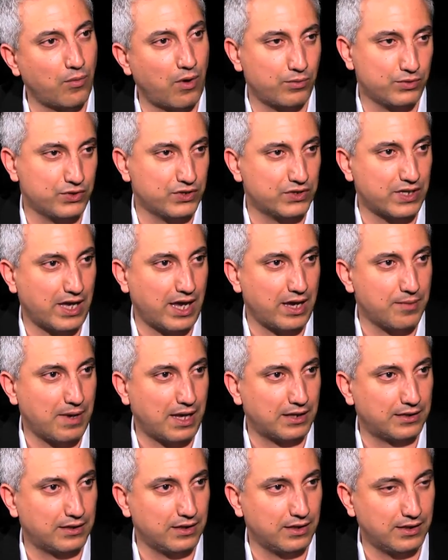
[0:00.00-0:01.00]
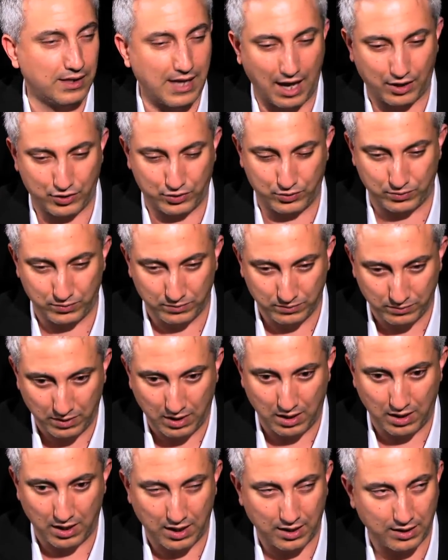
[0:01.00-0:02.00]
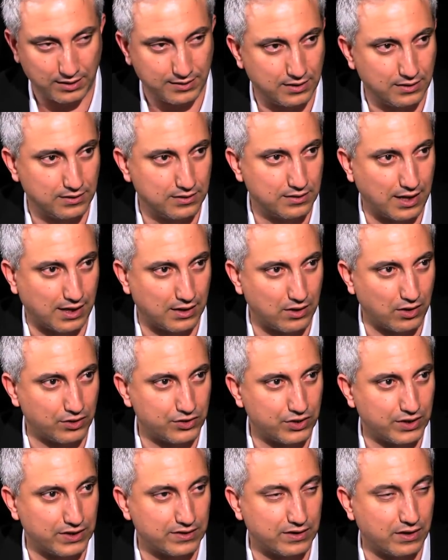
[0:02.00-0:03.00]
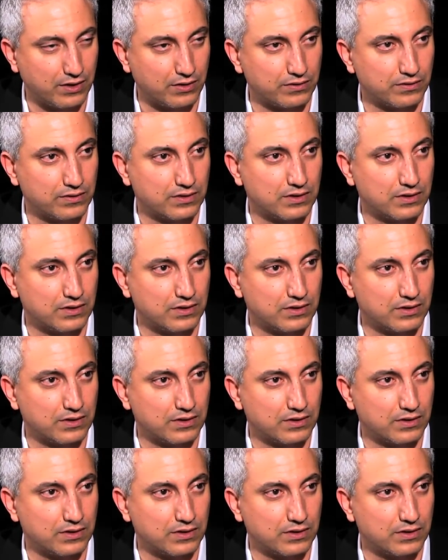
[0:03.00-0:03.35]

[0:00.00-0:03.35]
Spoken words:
what would you say about the actual technology itself?